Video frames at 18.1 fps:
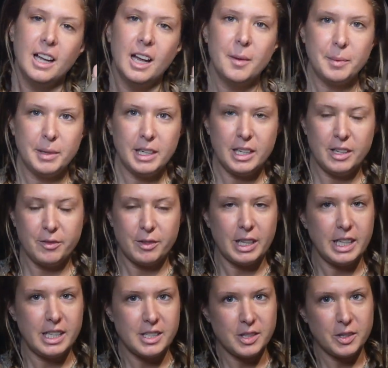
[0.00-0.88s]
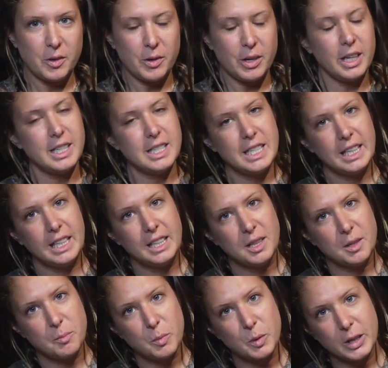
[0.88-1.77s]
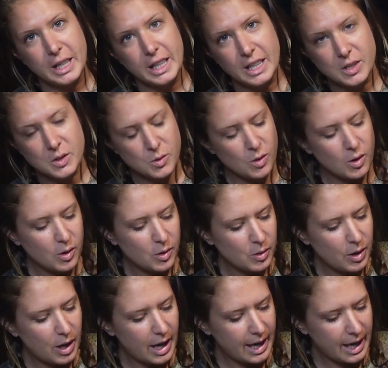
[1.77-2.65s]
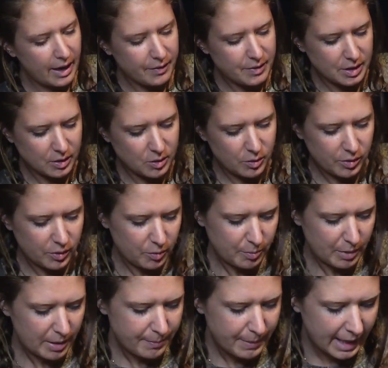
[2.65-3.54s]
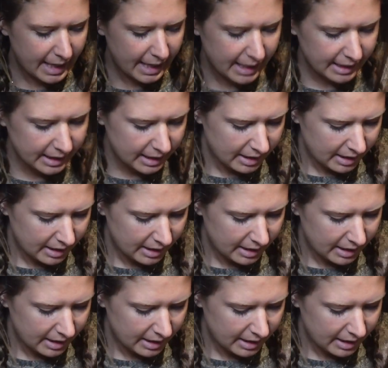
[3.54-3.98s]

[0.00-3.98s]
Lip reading: I'm getting ready to go hunting in the morning, so I have to go through my bag,